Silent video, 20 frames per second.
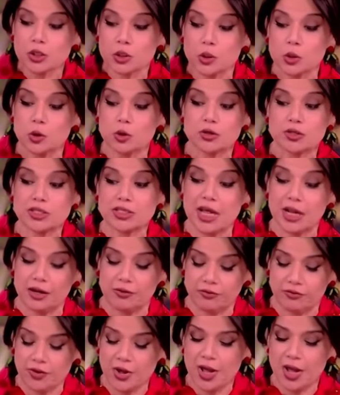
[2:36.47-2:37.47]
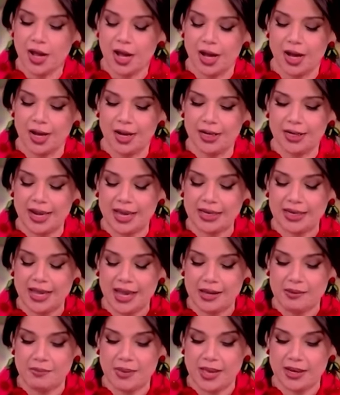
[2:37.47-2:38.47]
yourself like
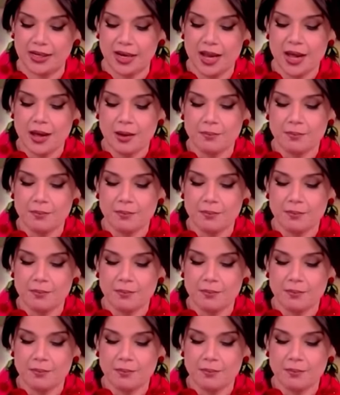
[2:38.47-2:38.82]
gay men.